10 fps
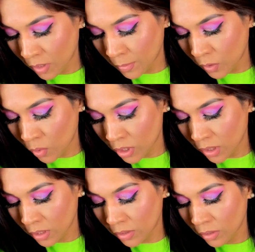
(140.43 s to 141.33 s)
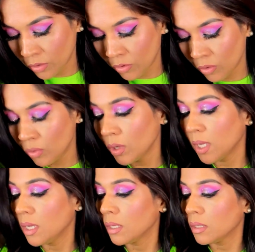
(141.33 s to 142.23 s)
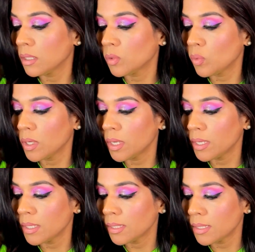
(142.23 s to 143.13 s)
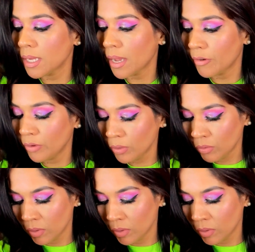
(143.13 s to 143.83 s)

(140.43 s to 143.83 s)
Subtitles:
be swatching the third row. This one is taro.